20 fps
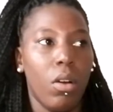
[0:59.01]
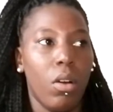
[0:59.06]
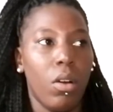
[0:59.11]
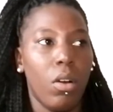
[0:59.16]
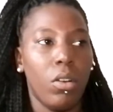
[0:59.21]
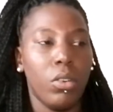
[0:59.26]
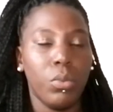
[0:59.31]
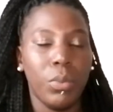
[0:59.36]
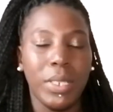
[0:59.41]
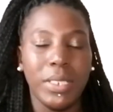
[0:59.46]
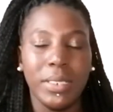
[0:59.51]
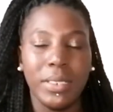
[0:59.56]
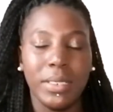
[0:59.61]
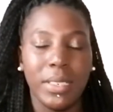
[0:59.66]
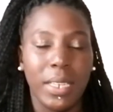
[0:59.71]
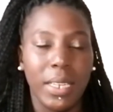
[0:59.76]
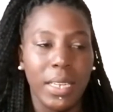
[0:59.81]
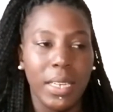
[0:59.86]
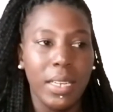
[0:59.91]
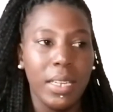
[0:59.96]
on
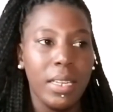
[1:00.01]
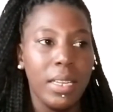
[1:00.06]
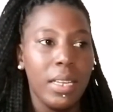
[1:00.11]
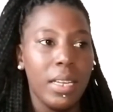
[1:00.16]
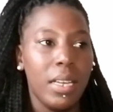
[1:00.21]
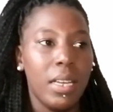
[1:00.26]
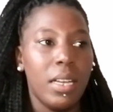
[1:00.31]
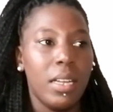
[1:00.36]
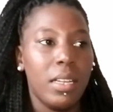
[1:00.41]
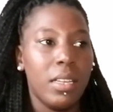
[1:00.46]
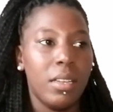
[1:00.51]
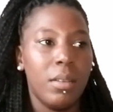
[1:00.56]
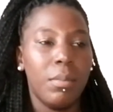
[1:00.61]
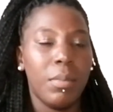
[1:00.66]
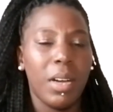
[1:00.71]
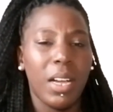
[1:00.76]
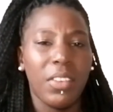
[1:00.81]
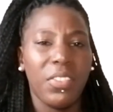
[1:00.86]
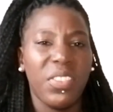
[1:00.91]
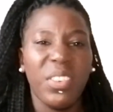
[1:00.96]
Wednesday,
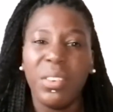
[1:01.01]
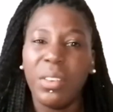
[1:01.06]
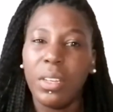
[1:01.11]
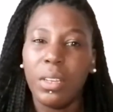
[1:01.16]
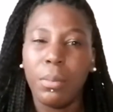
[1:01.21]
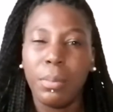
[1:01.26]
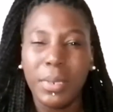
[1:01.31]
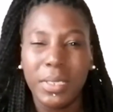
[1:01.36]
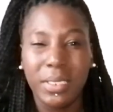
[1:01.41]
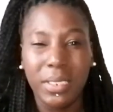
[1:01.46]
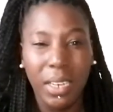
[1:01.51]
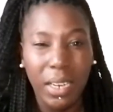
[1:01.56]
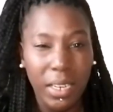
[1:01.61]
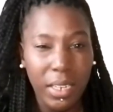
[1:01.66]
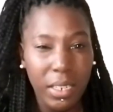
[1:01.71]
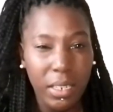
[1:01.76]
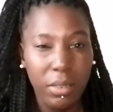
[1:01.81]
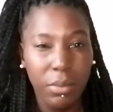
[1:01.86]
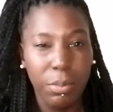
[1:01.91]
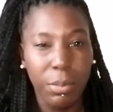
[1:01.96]
I felt a little bit
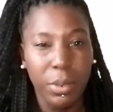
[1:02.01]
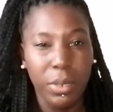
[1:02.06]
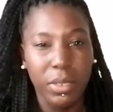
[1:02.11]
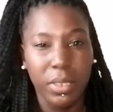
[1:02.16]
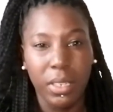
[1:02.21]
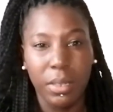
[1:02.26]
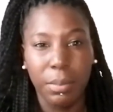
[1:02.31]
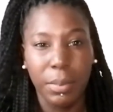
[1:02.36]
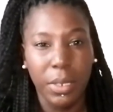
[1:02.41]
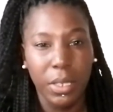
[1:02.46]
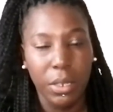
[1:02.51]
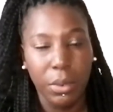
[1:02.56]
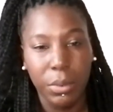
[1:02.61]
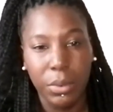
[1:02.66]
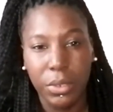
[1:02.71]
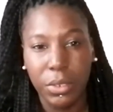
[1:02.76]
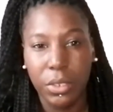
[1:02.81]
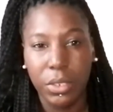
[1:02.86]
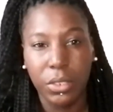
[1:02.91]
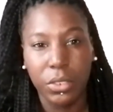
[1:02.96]
tired because I'd been
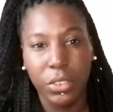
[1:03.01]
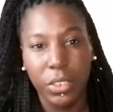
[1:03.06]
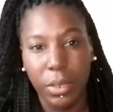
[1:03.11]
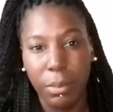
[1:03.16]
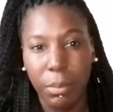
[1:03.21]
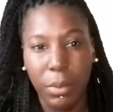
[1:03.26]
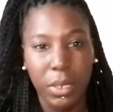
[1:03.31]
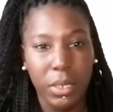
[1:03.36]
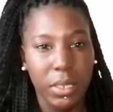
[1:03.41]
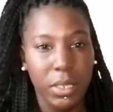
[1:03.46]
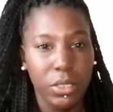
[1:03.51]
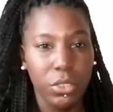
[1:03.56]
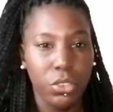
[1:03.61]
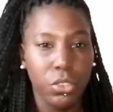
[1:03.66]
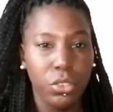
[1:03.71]
going to the gym Monday and